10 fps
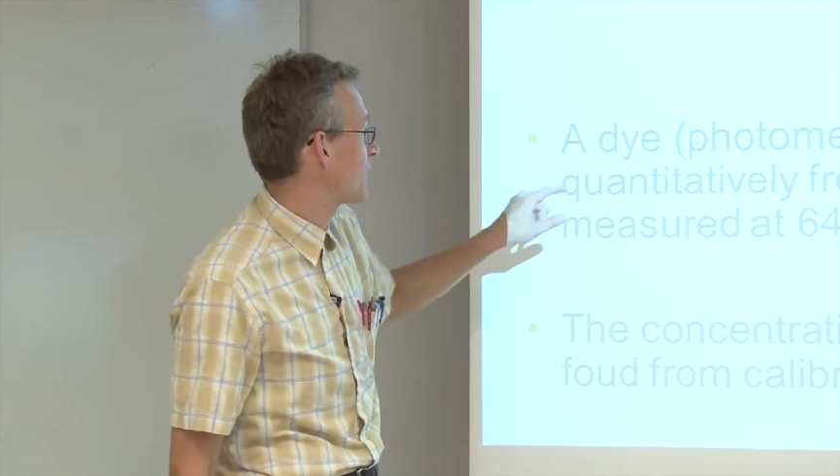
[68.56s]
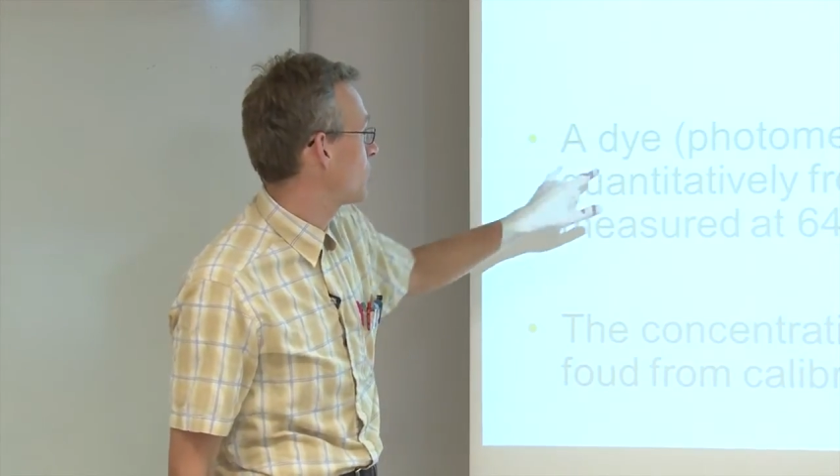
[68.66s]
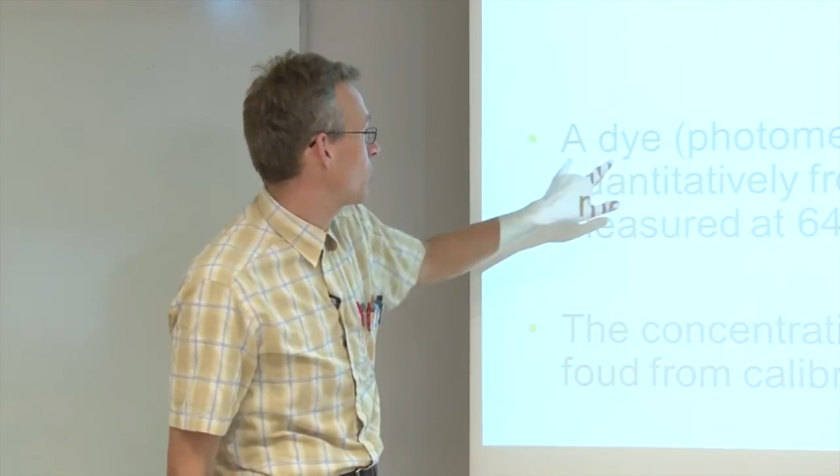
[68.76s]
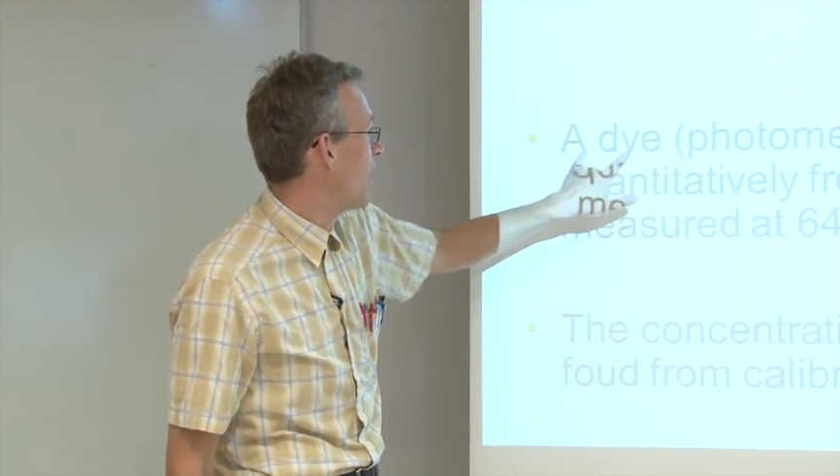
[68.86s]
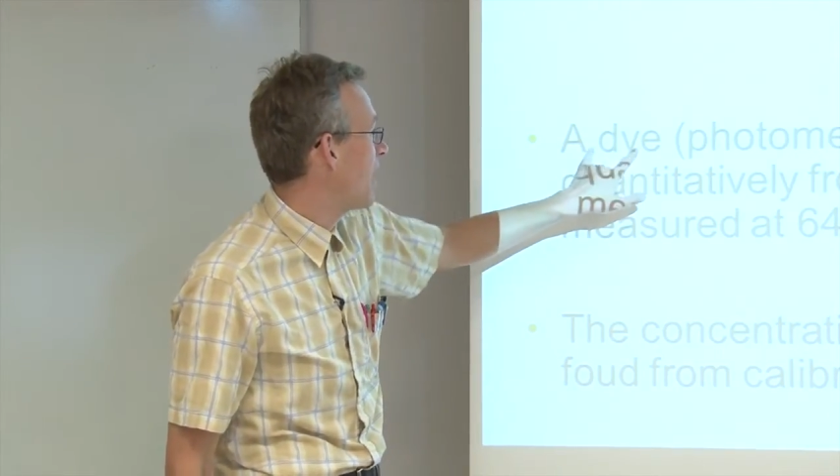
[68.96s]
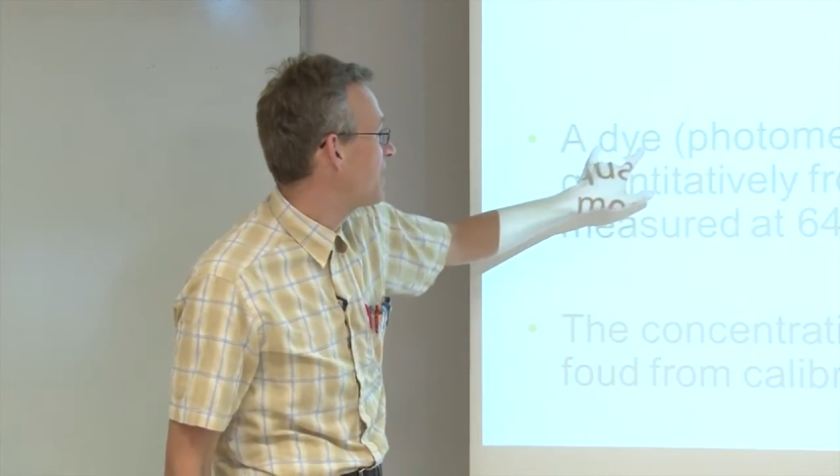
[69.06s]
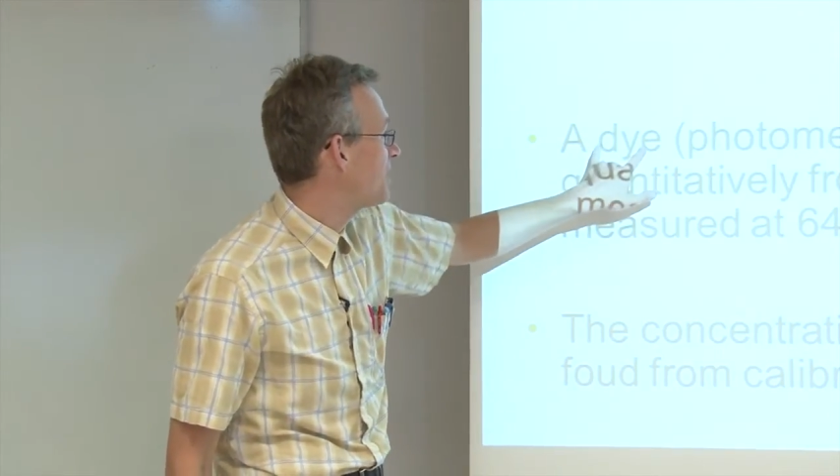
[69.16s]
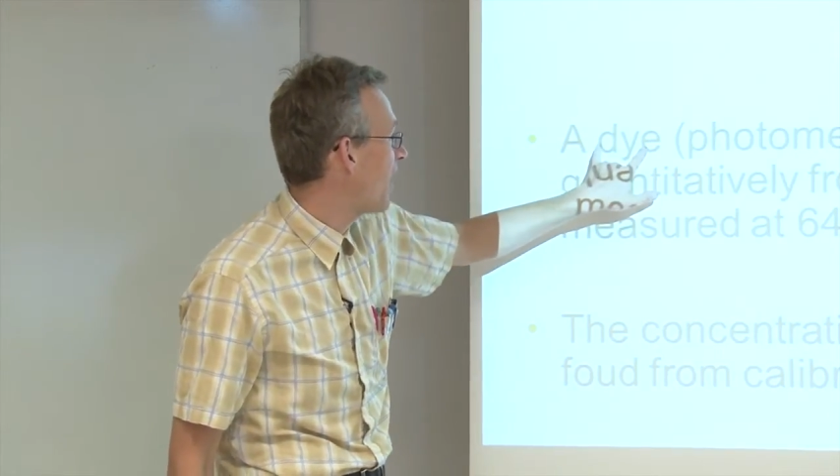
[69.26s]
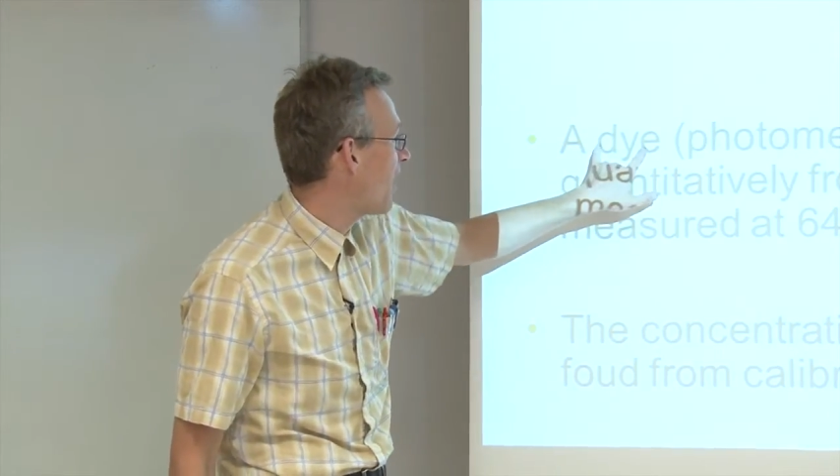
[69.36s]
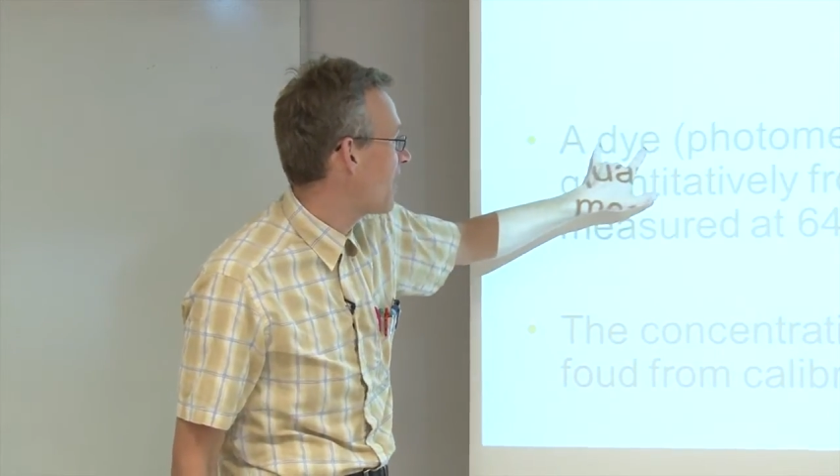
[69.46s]
to a
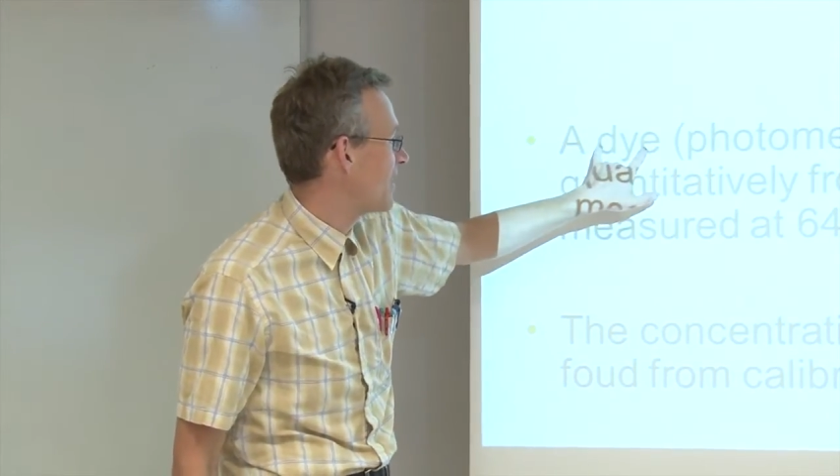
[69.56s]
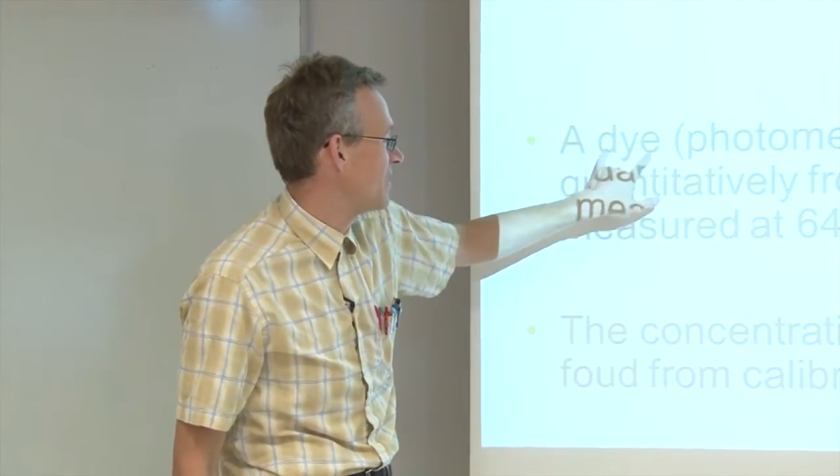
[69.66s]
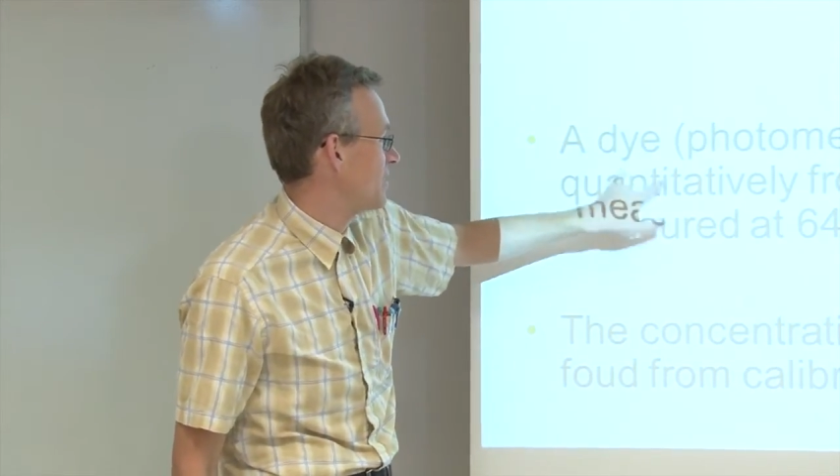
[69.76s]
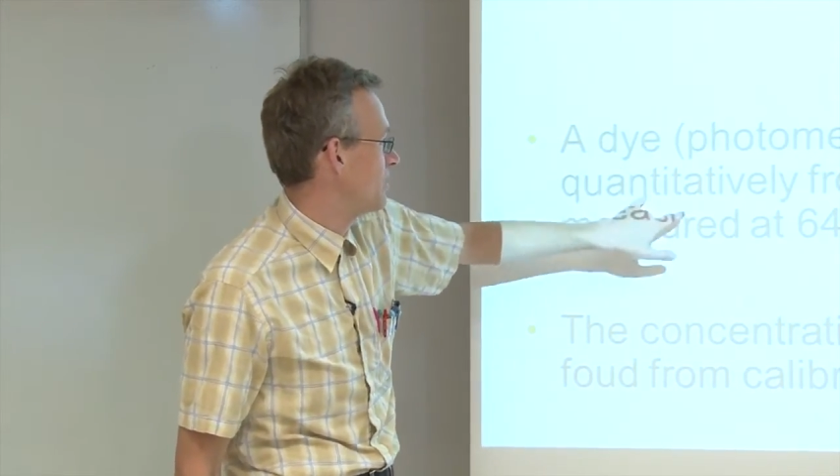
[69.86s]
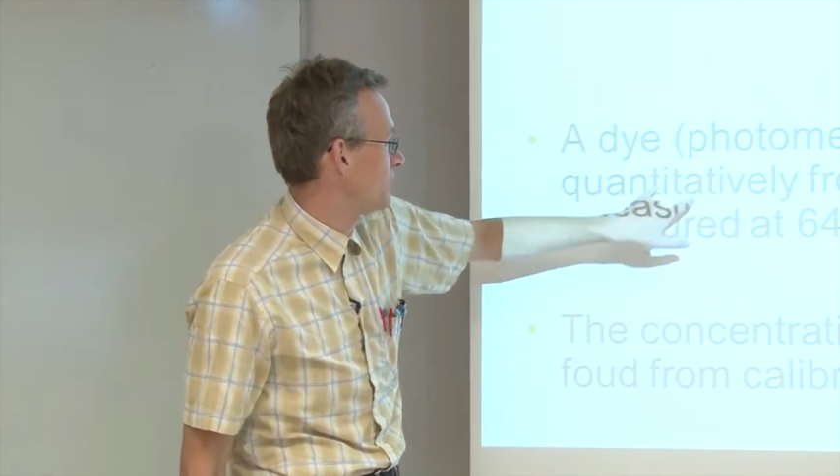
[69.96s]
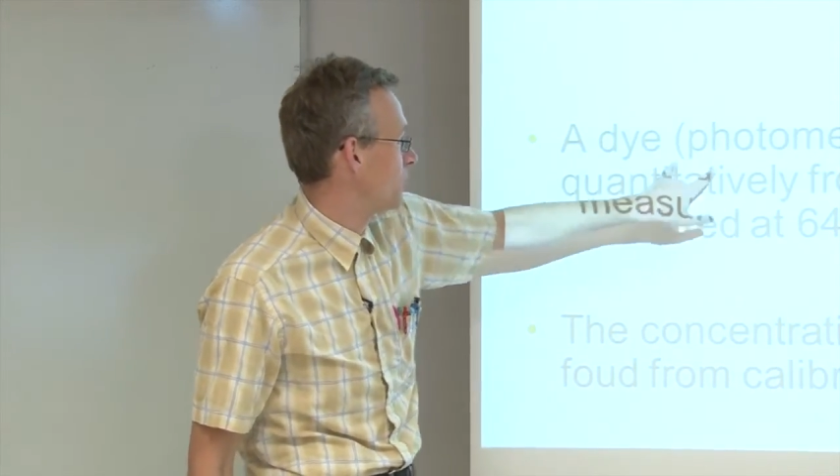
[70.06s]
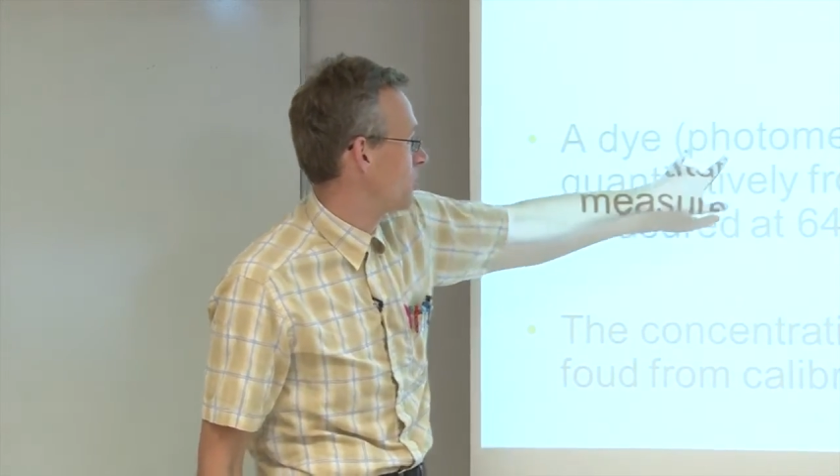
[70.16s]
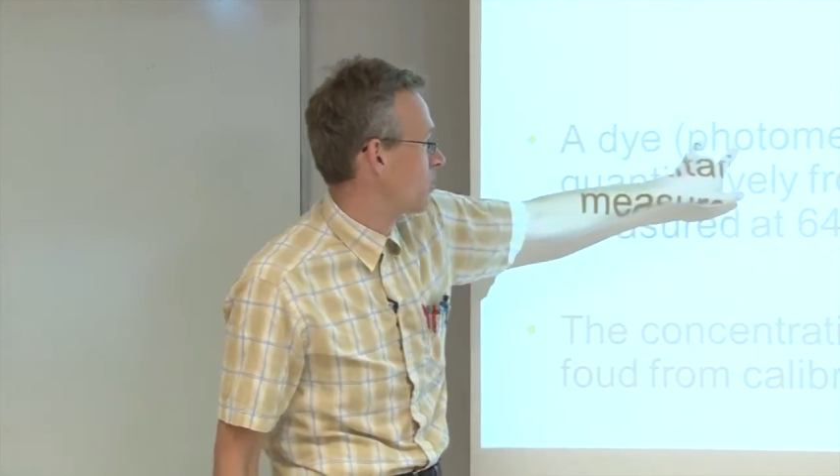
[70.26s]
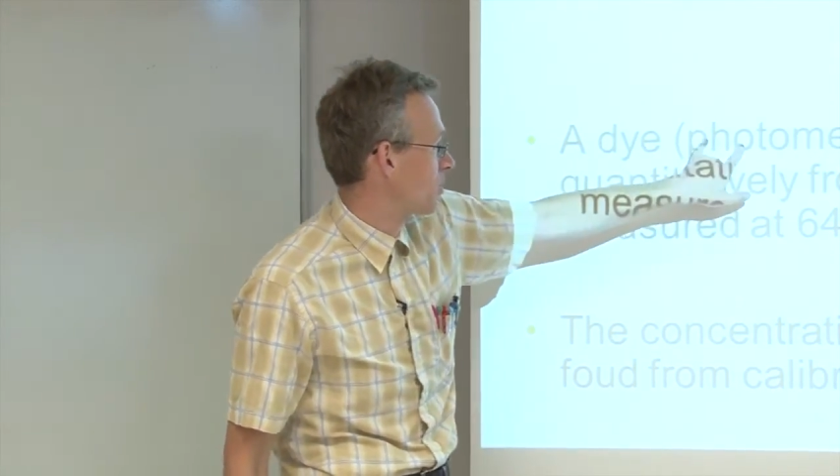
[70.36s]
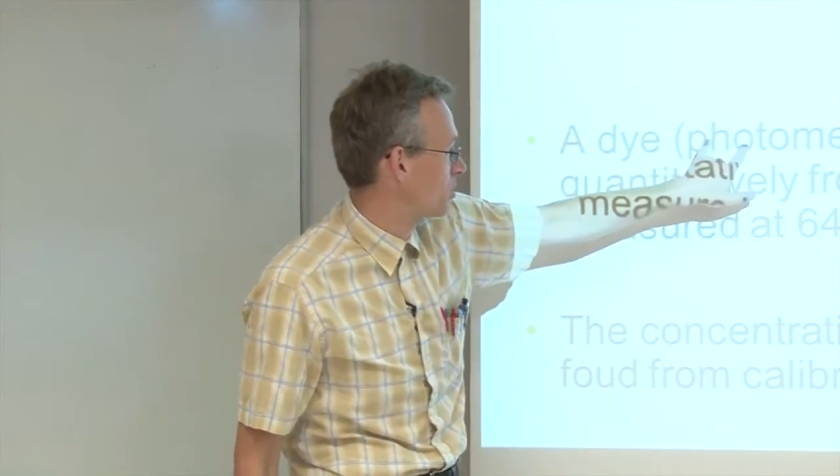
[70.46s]
dye,
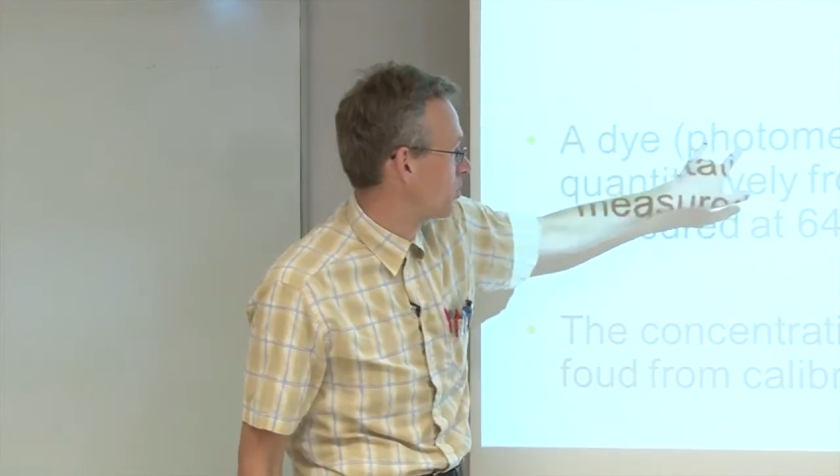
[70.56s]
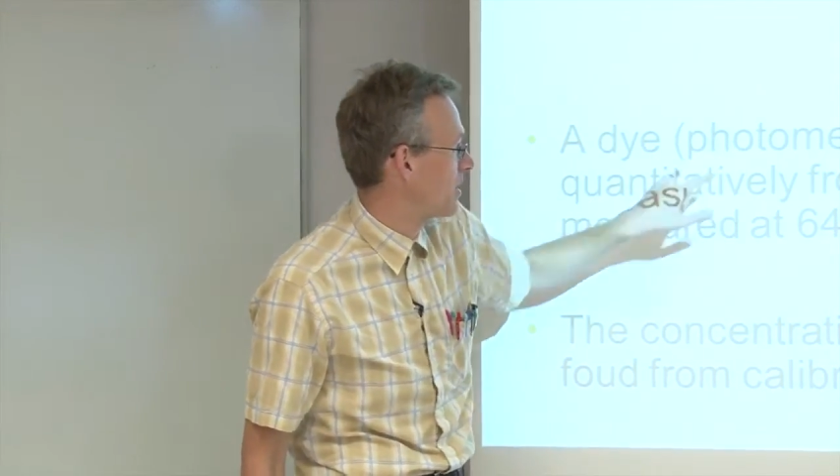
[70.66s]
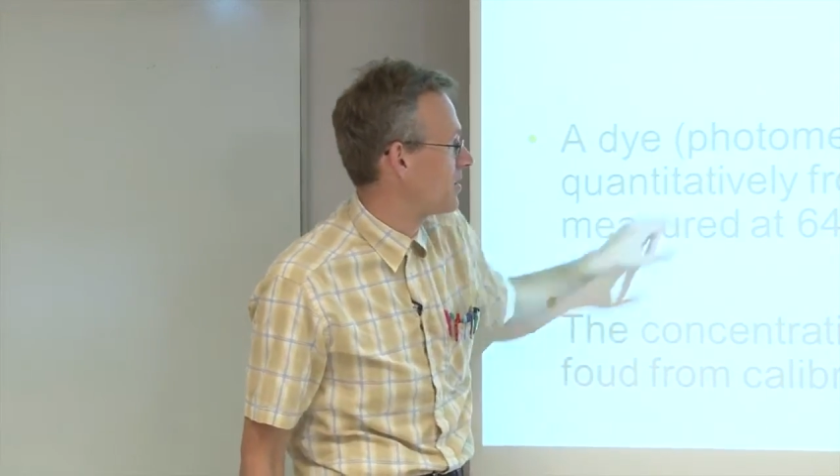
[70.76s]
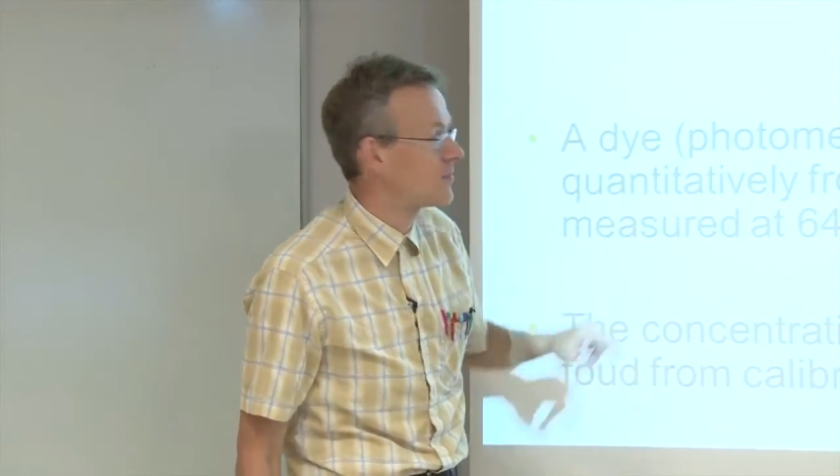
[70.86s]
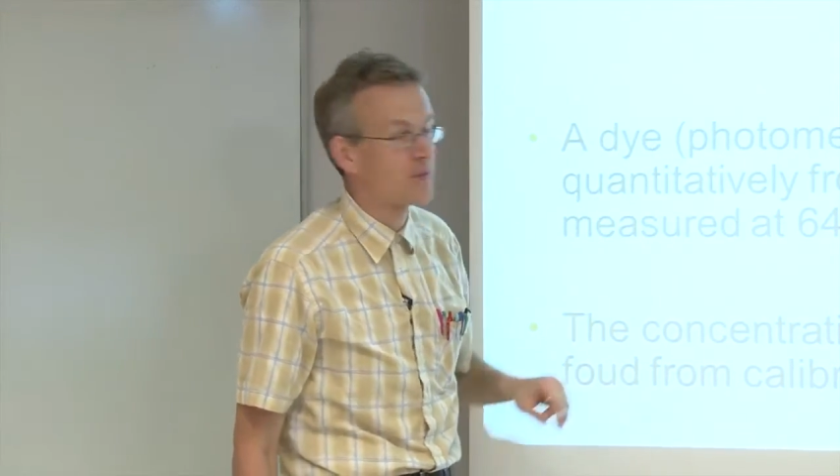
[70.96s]
to a